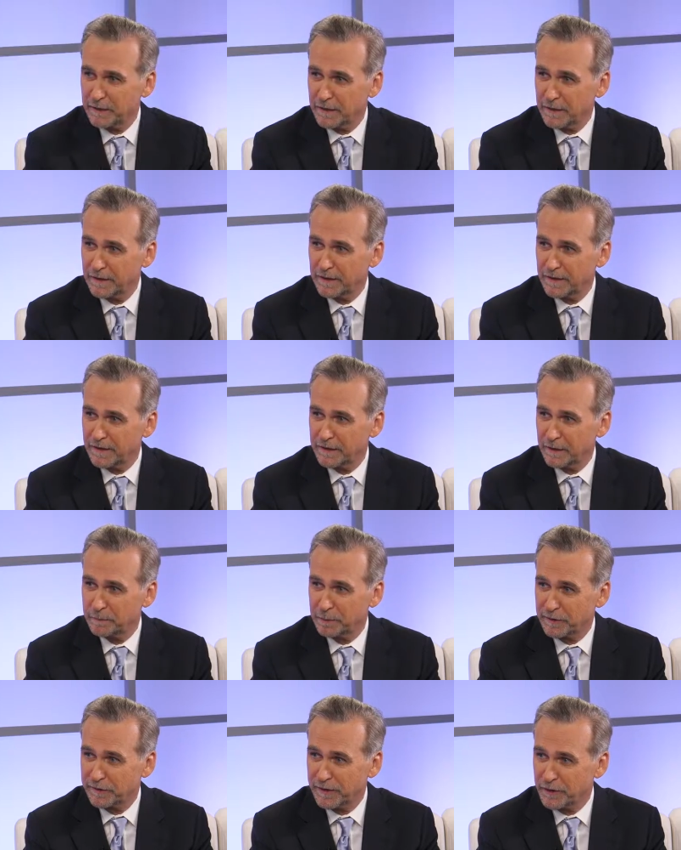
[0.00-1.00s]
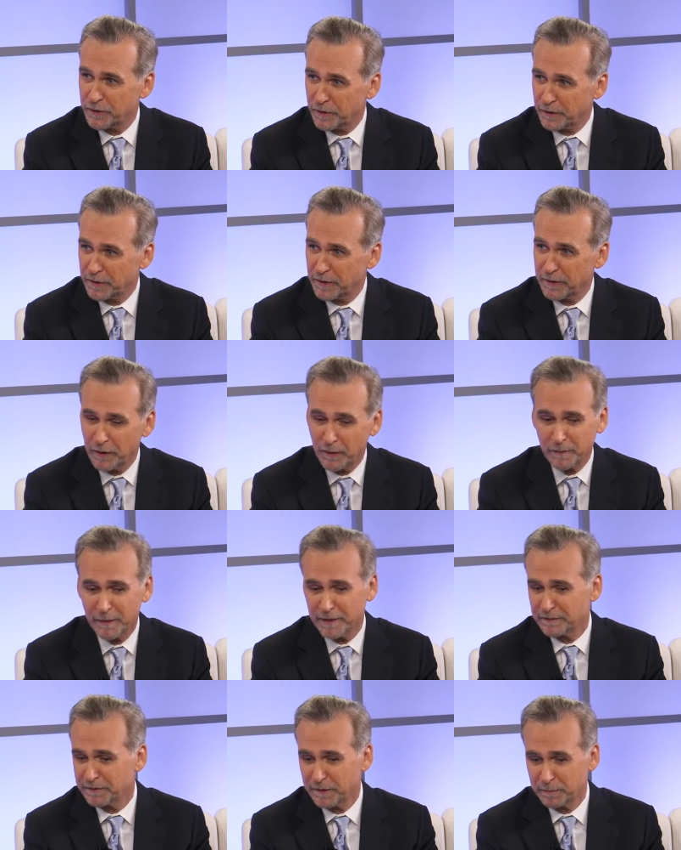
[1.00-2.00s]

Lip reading: on the procedure. You know, I mean,